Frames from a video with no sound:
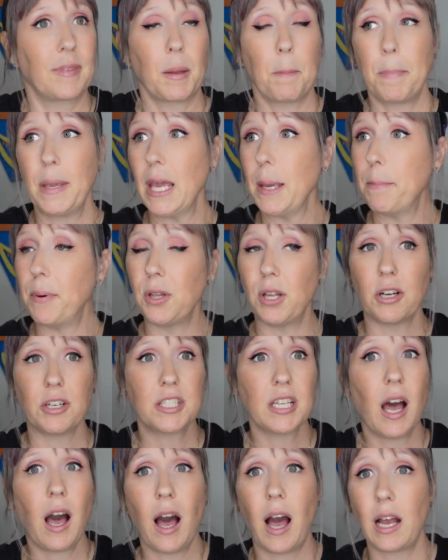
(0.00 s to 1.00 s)
People are
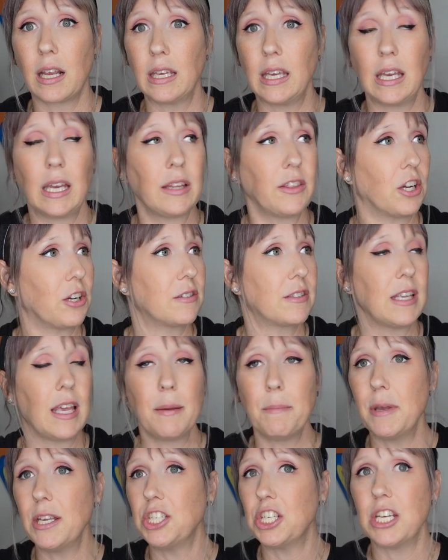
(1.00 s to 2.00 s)
talking, there's
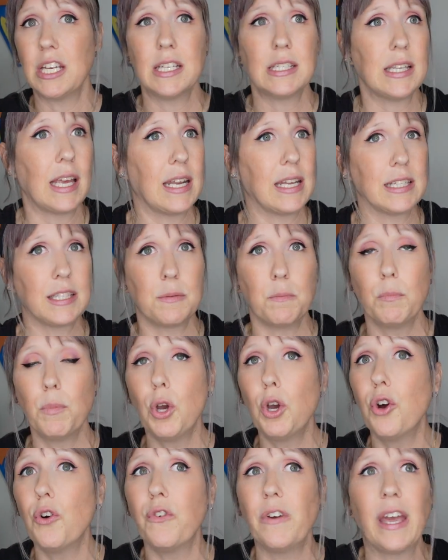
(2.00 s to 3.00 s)
images and it's
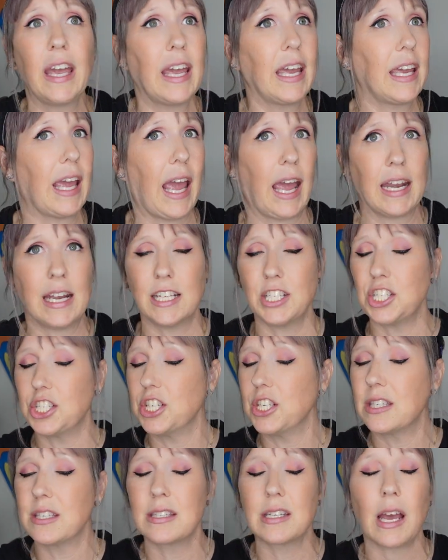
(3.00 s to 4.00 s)
moving and it's
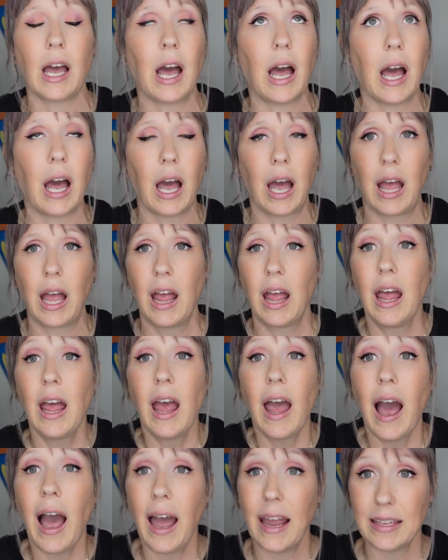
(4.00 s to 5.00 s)
just, uh,
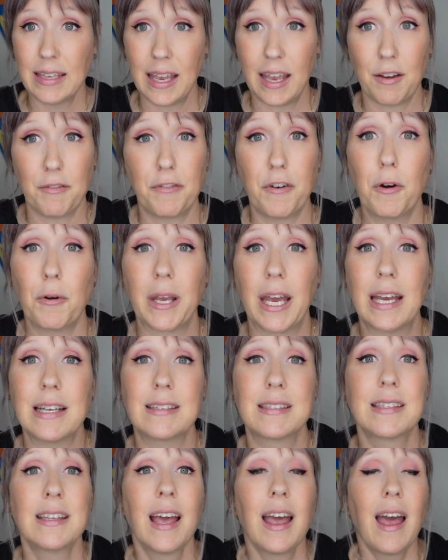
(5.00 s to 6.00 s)
I can't
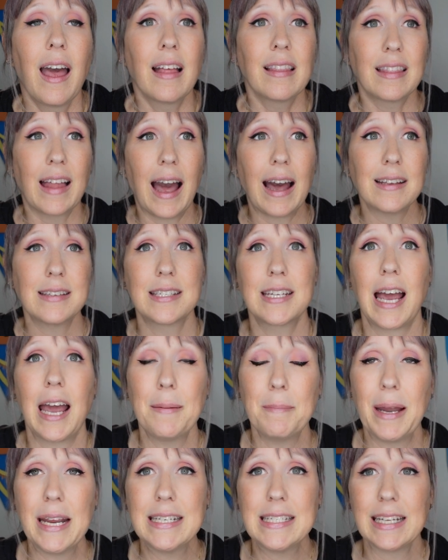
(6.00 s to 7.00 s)
focus. Last
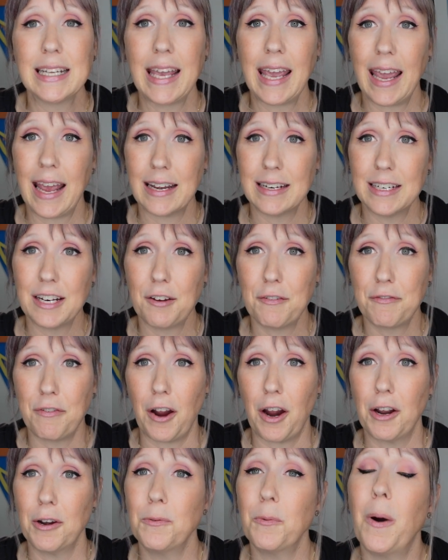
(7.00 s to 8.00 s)
time I did Canada
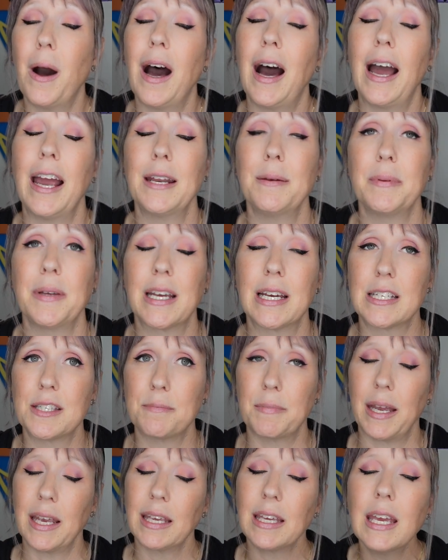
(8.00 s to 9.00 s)
Far and Wide because
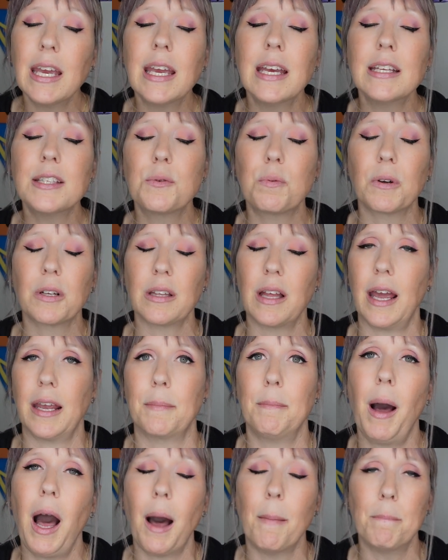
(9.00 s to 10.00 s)
my kids were like,
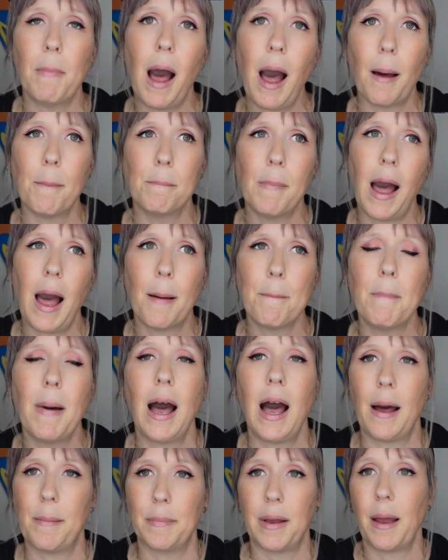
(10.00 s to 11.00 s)
Mom, Mom, Mom,
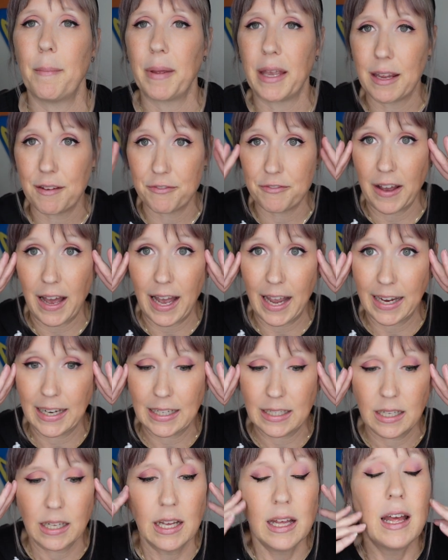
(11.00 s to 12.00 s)
Mom. I'm like,
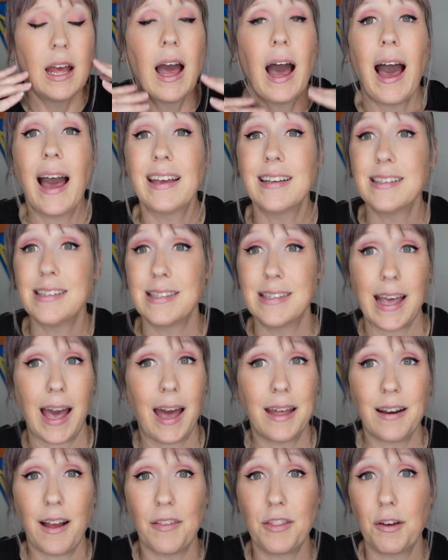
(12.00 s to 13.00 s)
fine. I
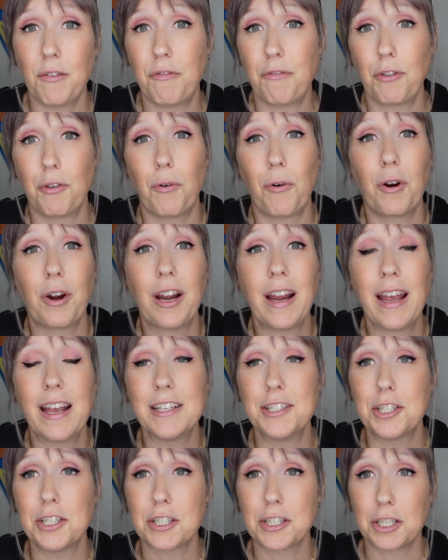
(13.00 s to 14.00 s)
sat on the floor
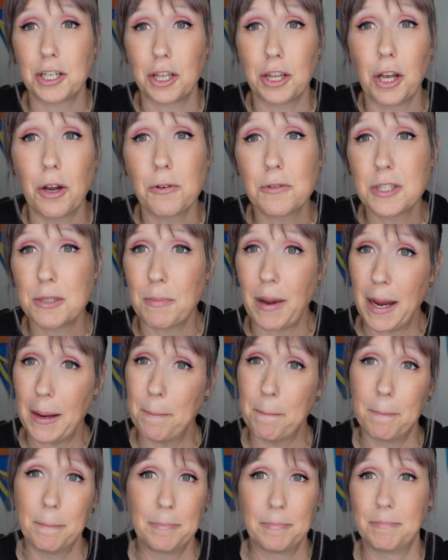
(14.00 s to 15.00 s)
and just closed
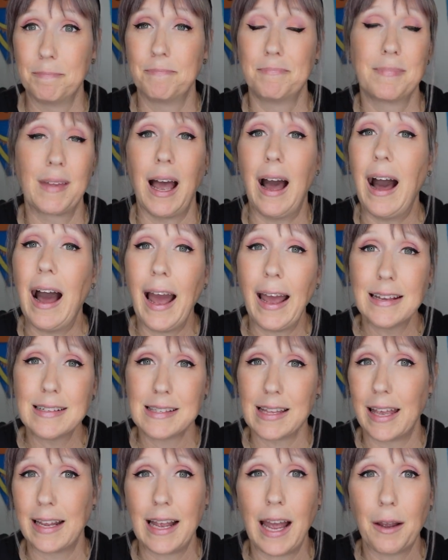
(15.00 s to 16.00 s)
my eyes
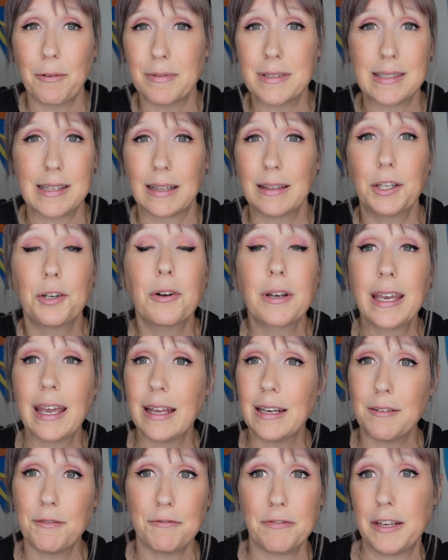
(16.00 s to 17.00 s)
like I was a little
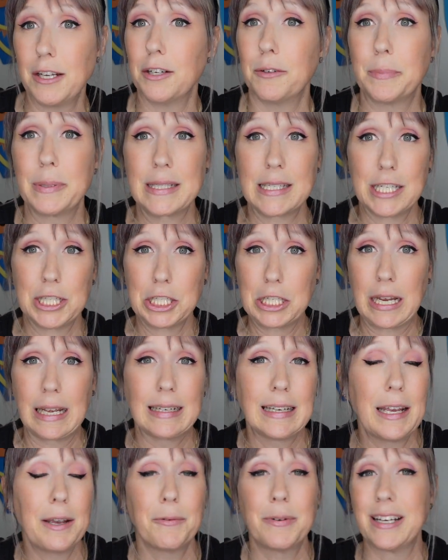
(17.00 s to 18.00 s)
kid in fetal
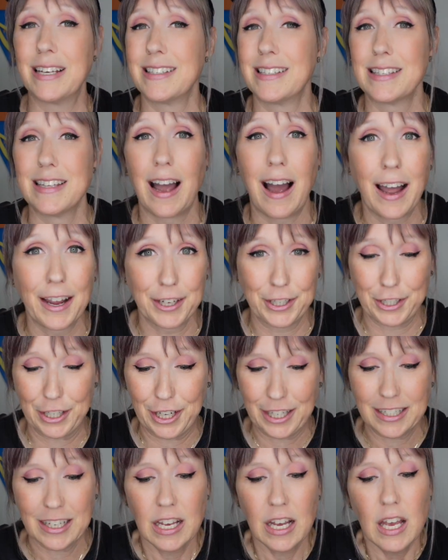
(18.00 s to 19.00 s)
position. It was not
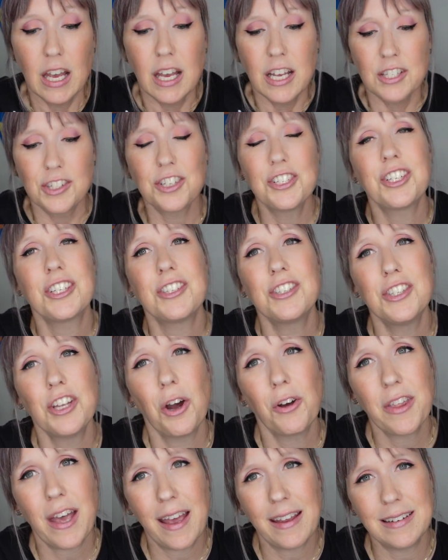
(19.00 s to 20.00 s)
good. So just
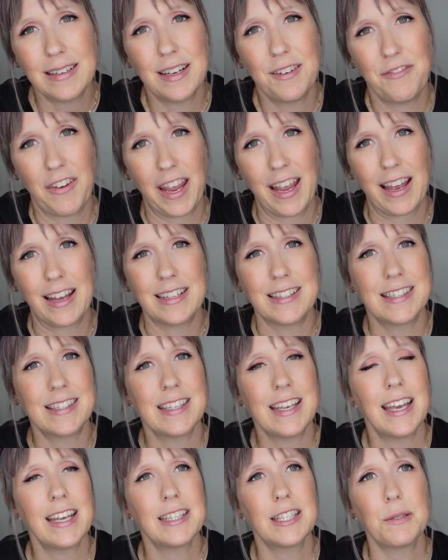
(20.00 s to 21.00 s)
know that in advance.
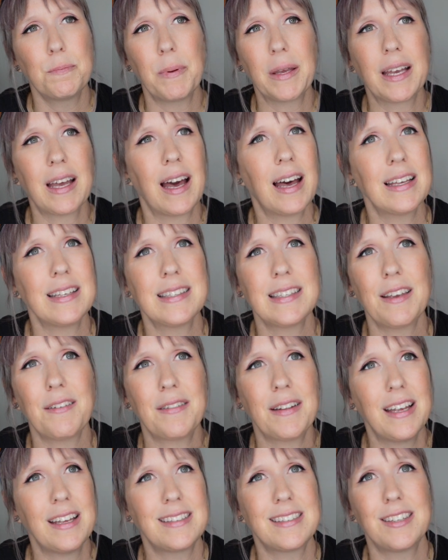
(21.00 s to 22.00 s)
It's because
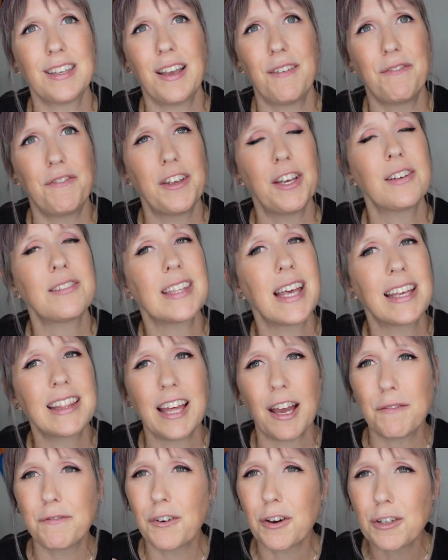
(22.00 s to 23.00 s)
it, it's, it feels like
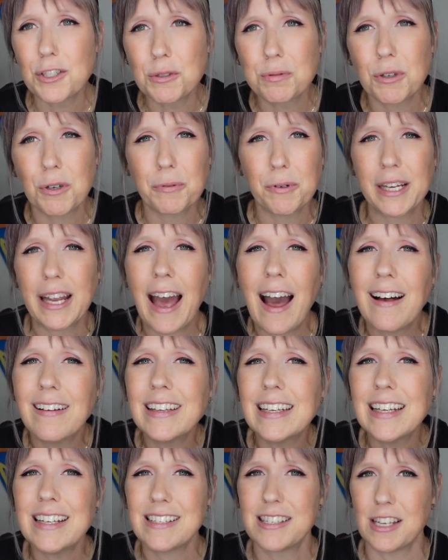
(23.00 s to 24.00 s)
that virtual
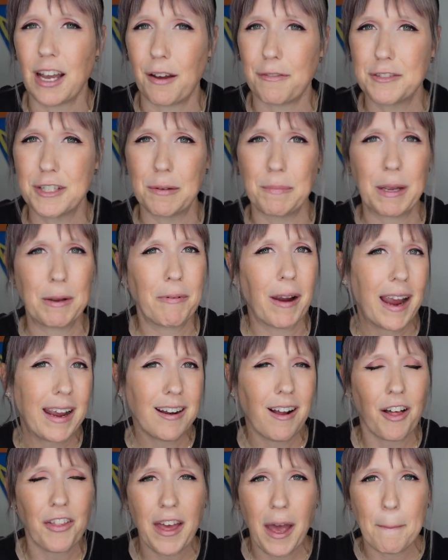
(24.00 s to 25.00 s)
reality stuff to me, right?
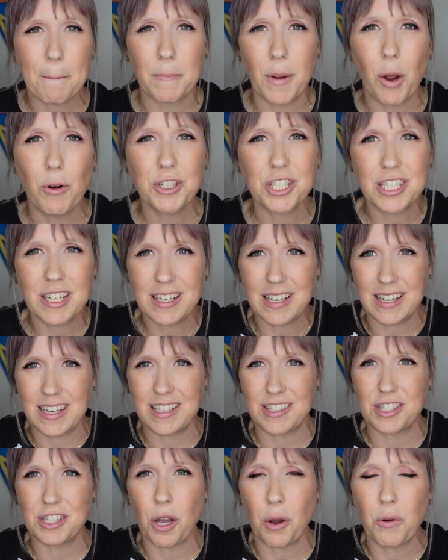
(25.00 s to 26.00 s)
All that motion and
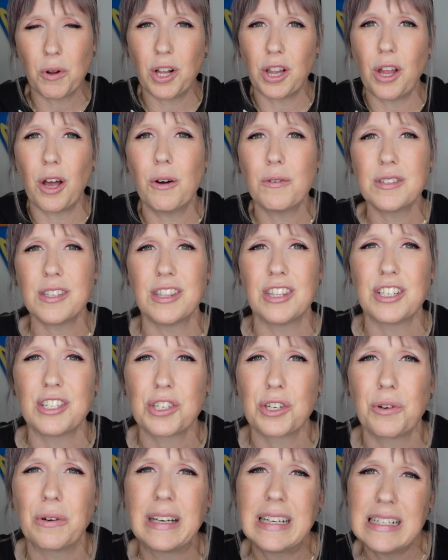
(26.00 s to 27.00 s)
it's so close and the
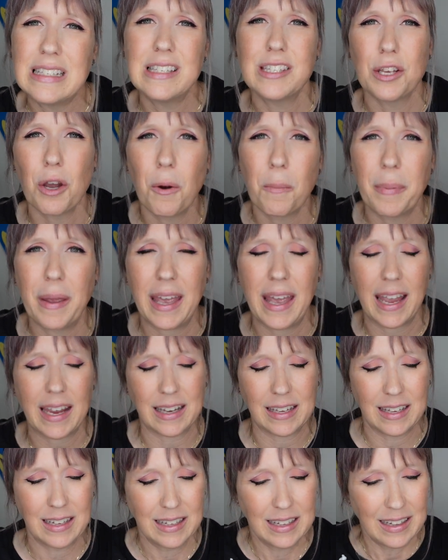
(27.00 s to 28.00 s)
screen's so
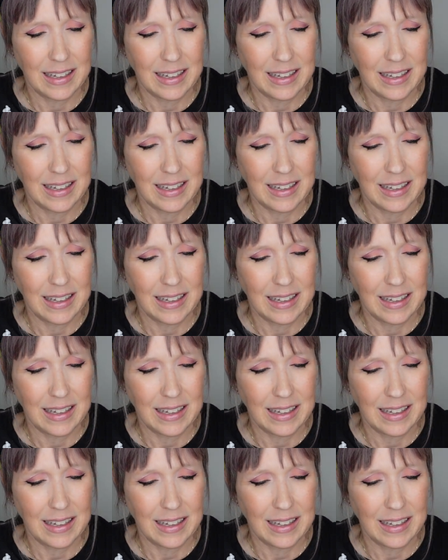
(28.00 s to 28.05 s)
big.